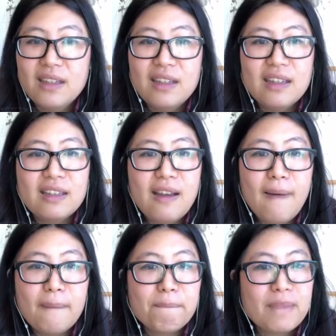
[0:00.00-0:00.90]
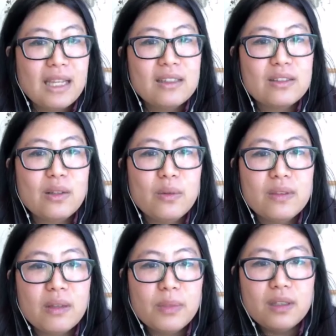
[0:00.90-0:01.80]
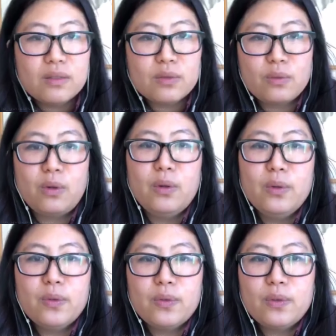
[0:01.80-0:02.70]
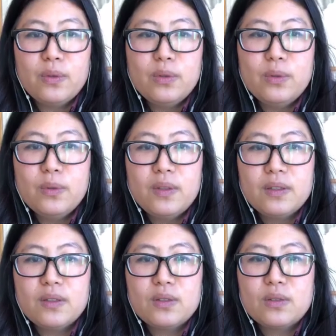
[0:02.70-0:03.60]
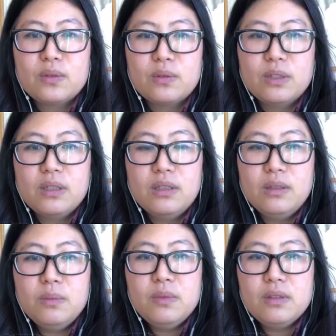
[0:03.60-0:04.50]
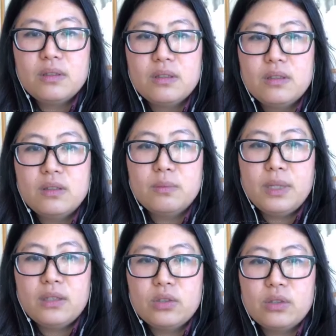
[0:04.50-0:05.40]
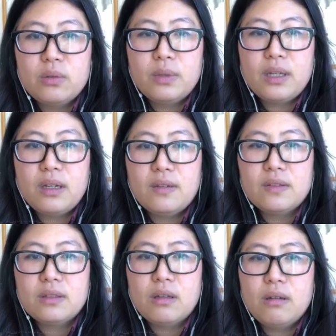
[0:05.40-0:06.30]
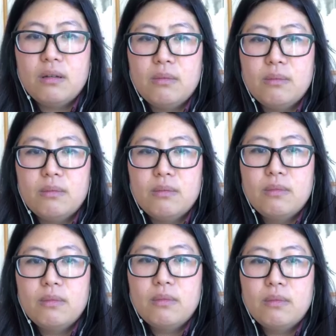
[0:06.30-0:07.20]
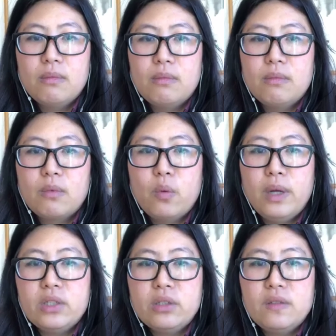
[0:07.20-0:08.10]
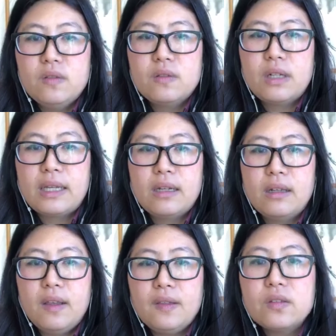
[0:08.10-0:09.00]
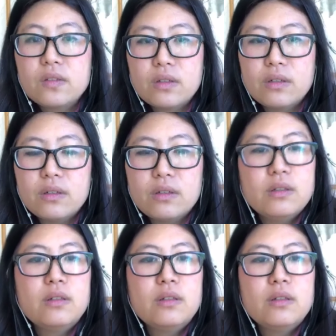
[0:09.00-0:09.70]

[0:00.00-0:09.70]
Yeah. So let me scroll through the streams just to make sure we have some questions that I can answer.